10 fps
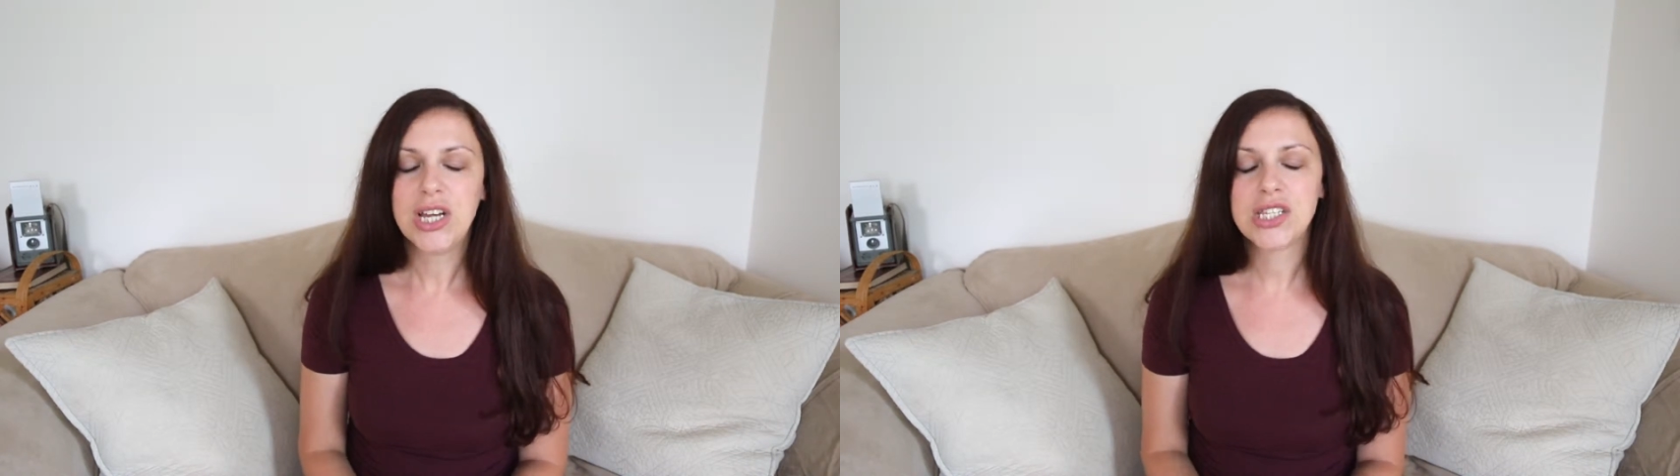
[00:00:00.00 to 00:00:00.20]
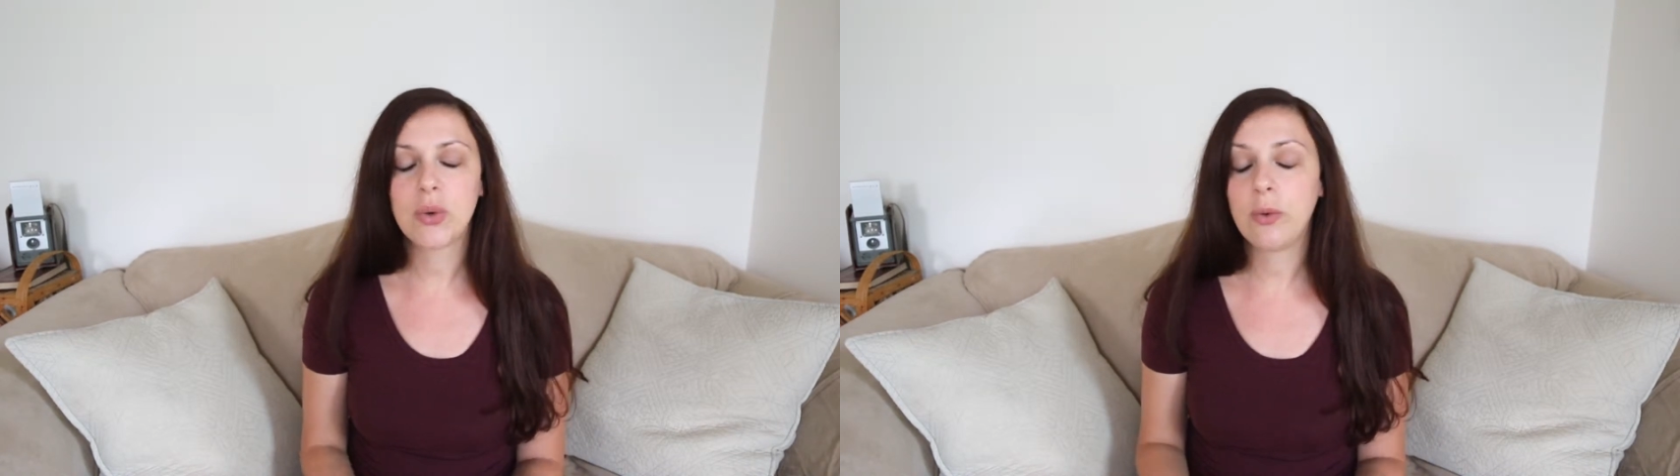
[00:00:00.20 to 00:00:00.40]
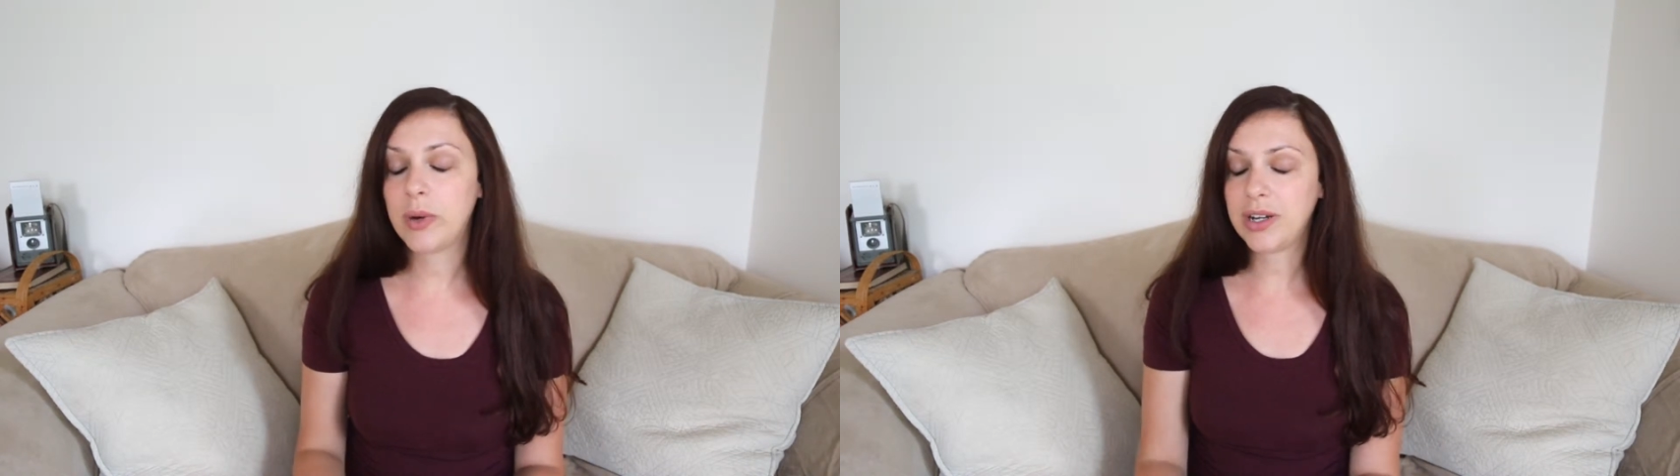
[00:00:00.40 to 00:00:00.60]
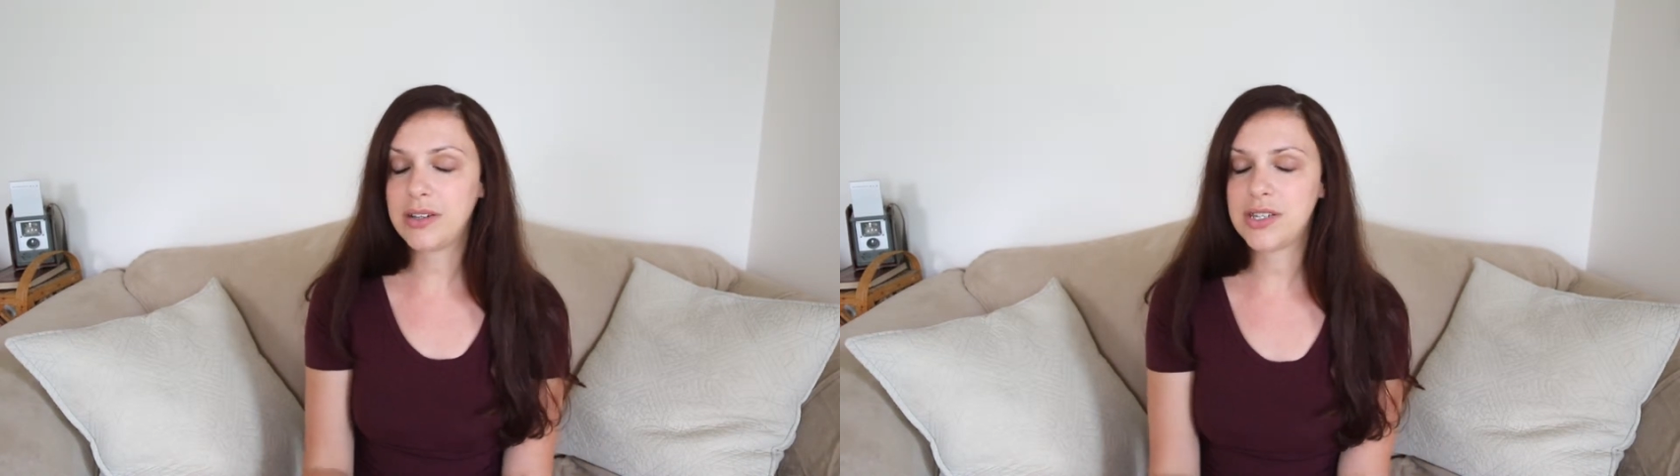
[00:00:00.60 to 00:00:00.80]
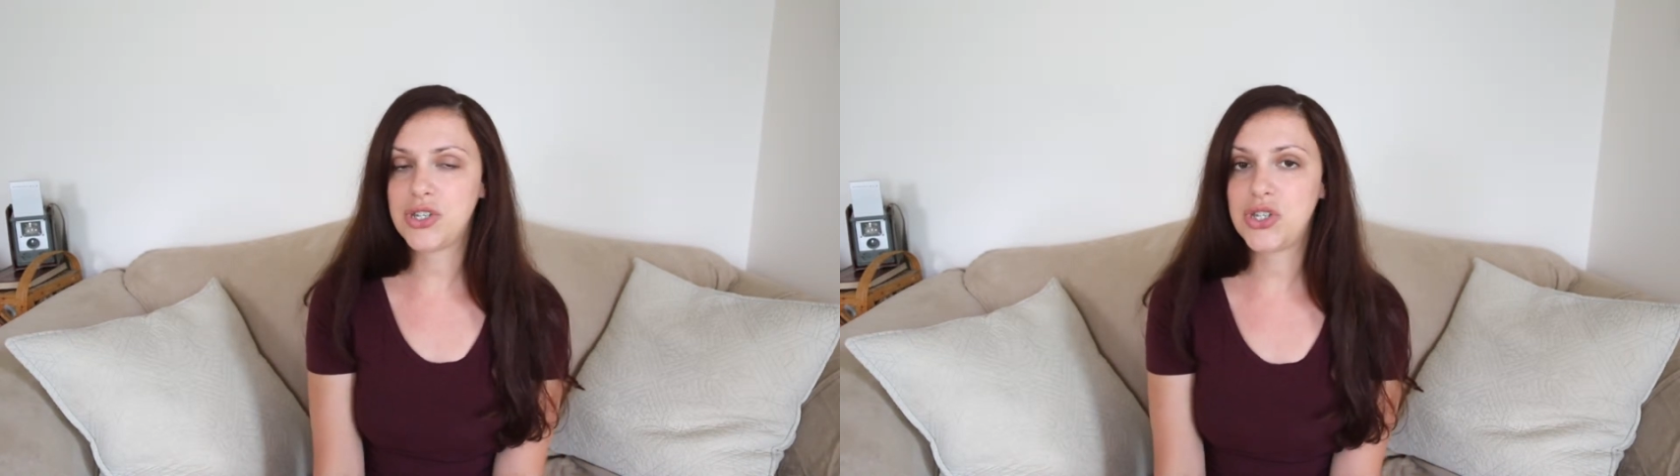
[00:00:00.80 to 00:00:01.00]
So what we
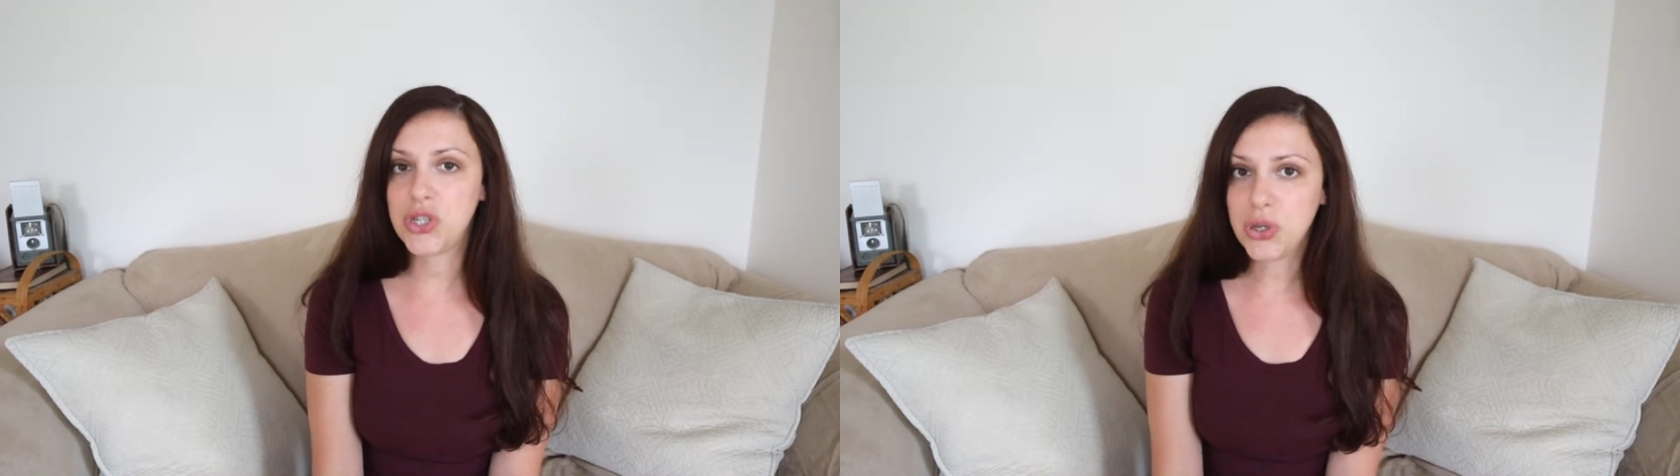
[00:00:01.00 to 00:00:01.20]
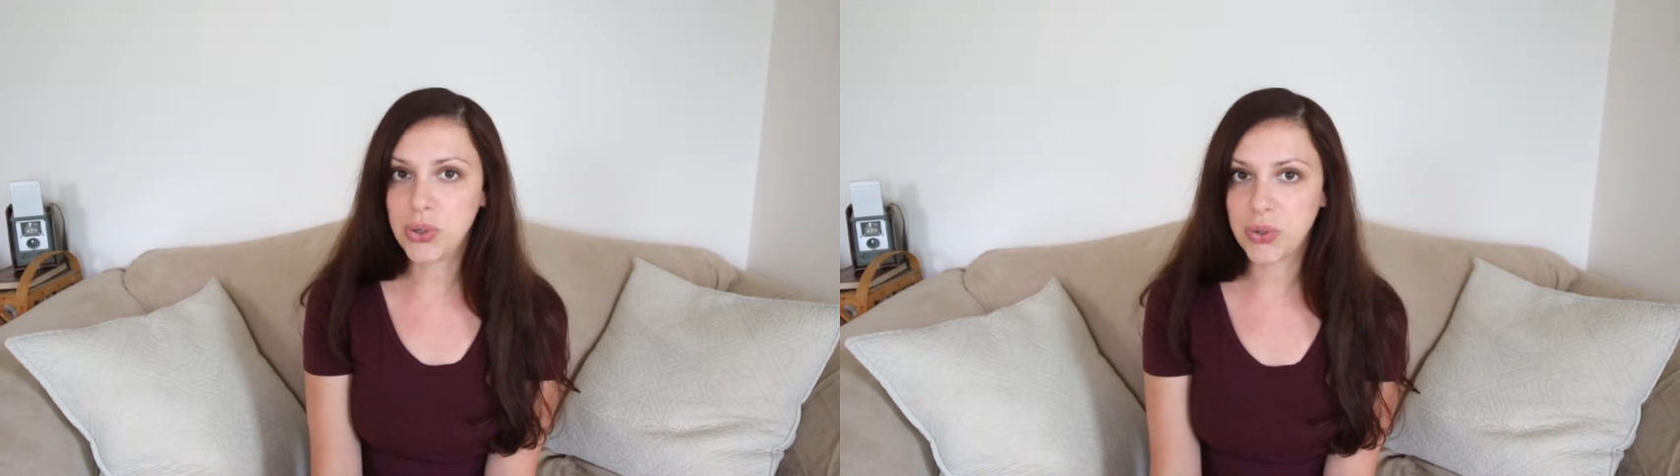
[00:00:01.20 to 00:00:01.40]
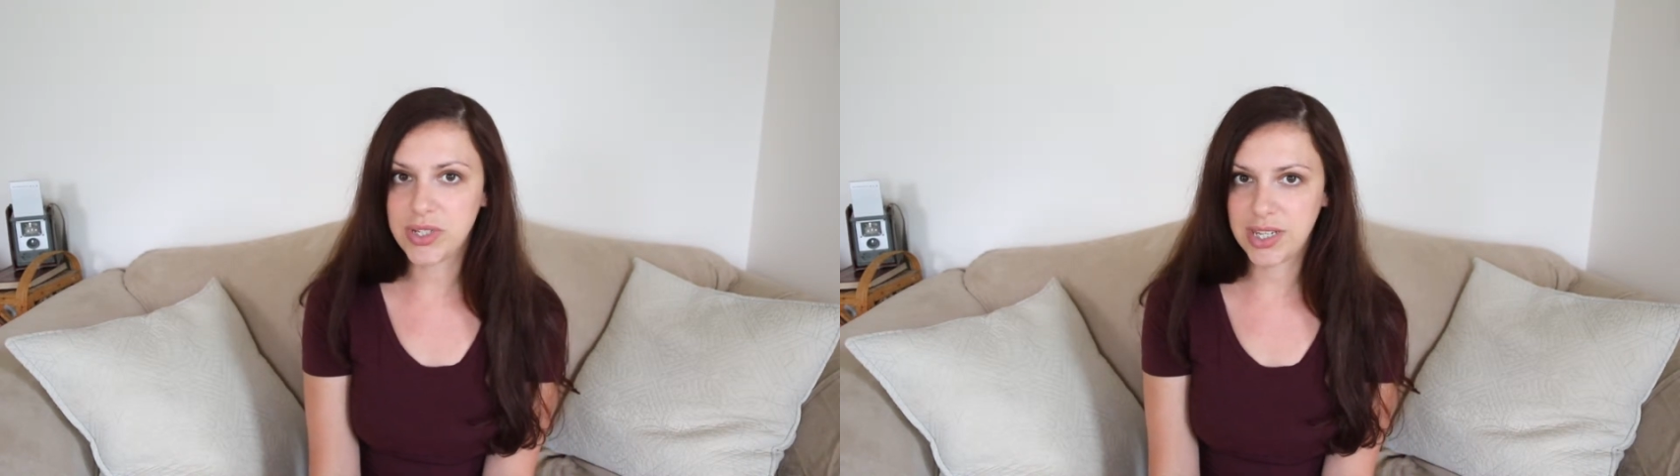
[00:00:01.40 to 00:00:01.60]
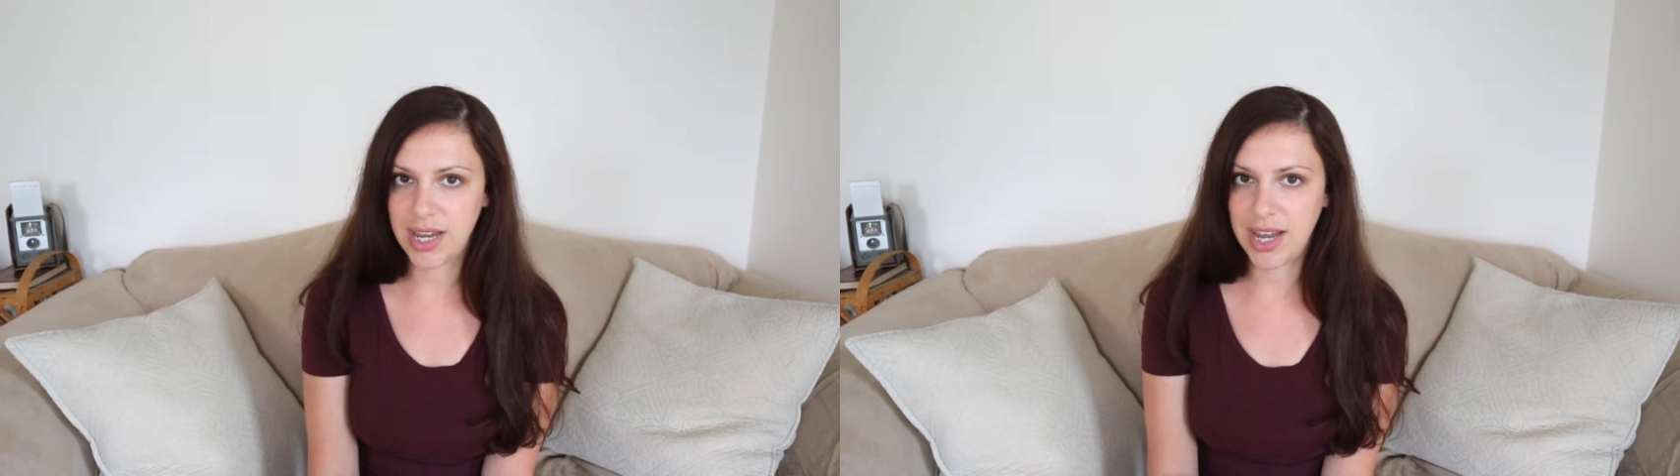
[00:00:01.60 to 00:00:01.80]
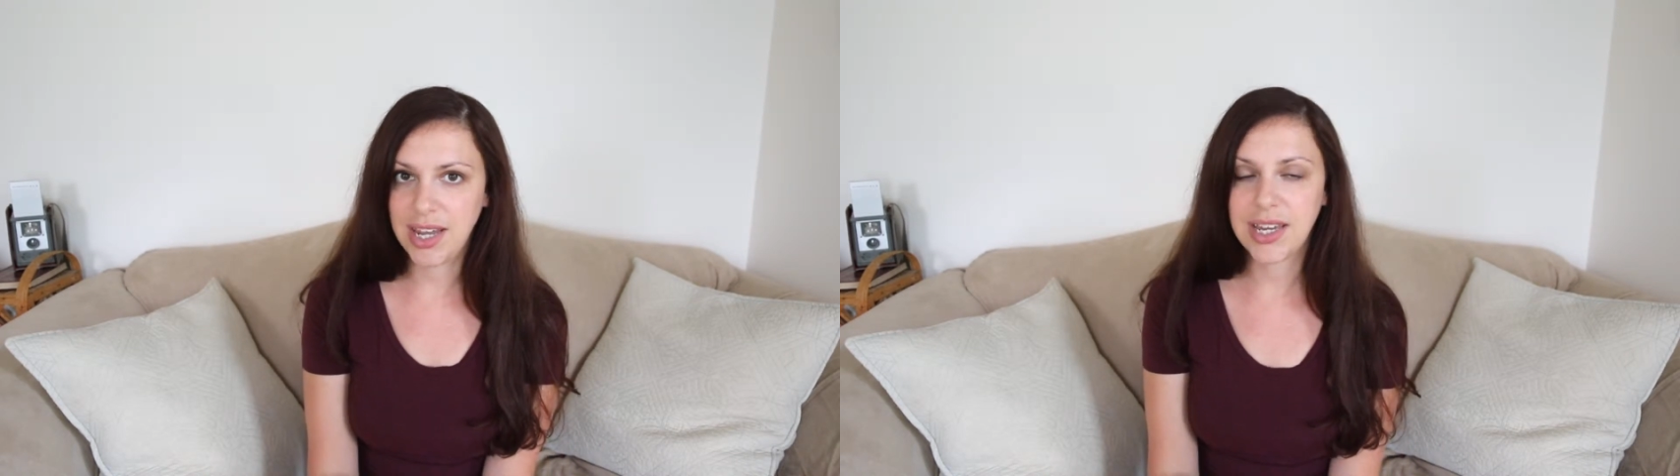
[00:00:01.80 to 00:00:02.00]
wanted to do
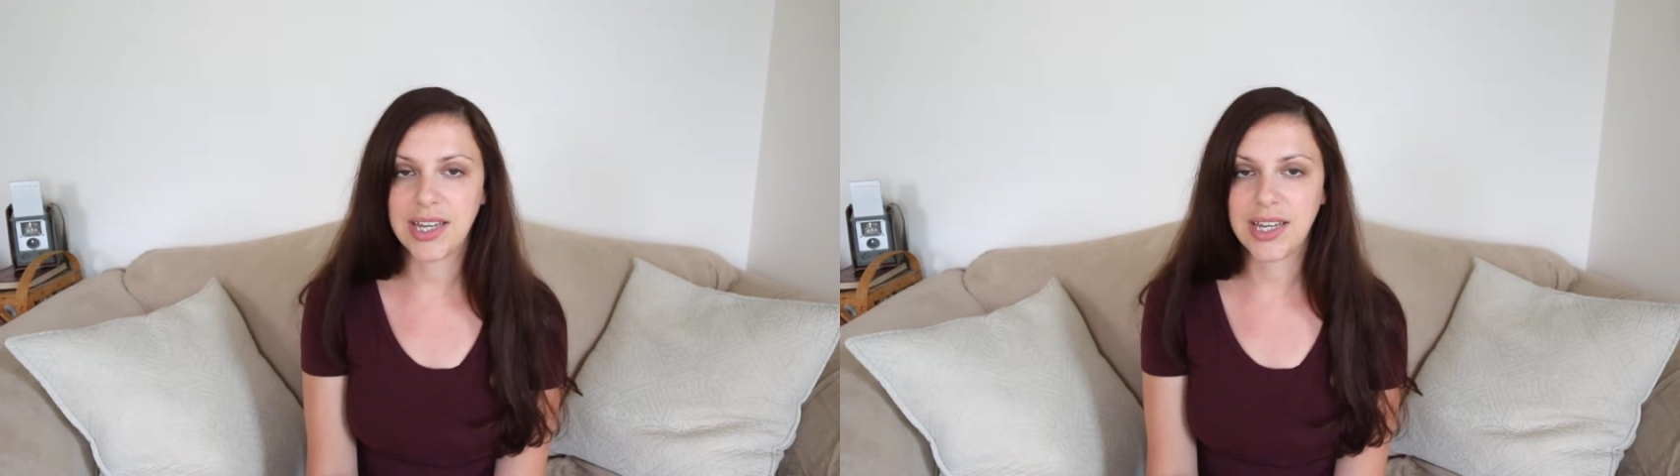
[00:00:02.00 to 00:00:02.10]
today